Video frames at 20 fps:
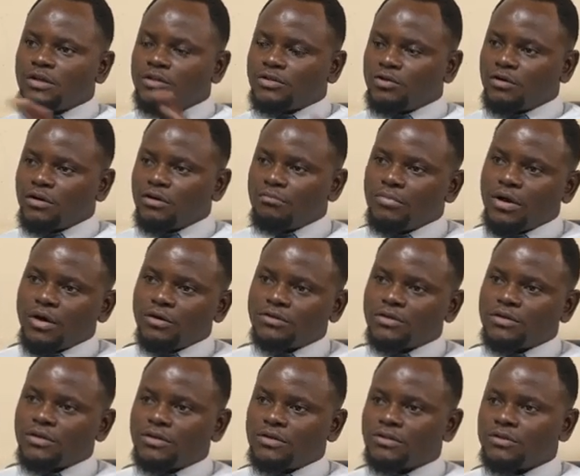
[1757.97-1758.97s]
Talk
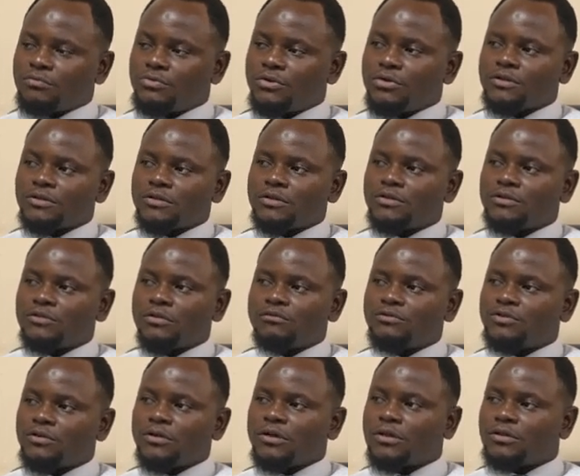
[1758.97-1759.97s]
about the disappearances of
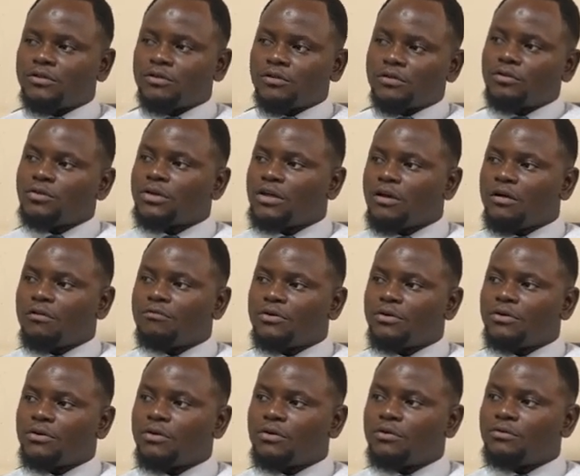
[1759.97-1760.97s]
journalists, including our
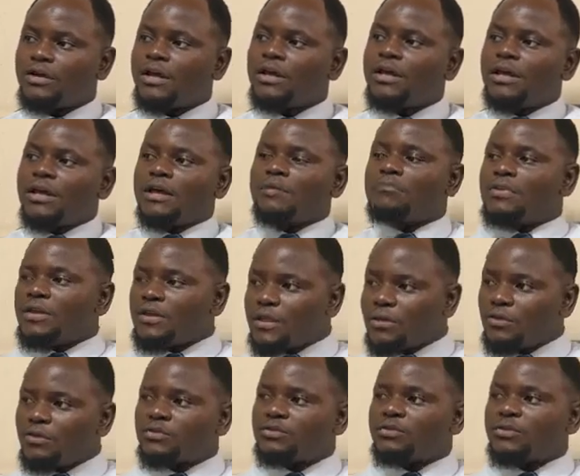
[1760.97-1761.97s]
very own, but
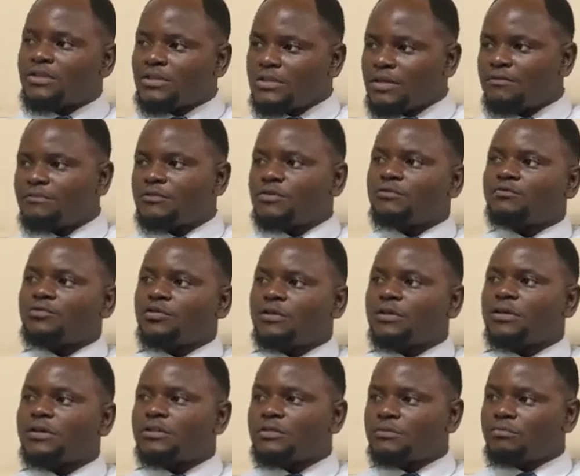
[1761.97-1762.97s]
then also the safety of
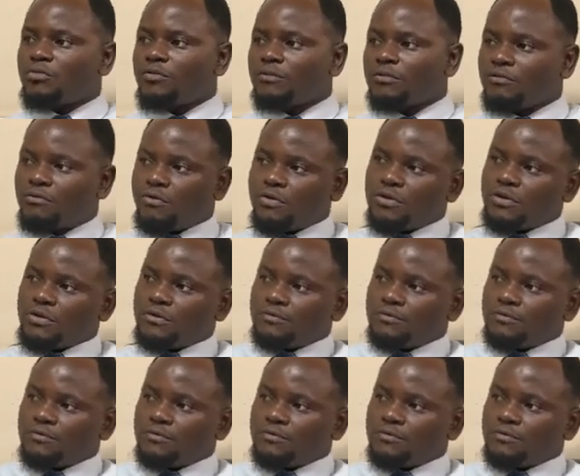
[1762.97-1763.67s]
journalists moving forward.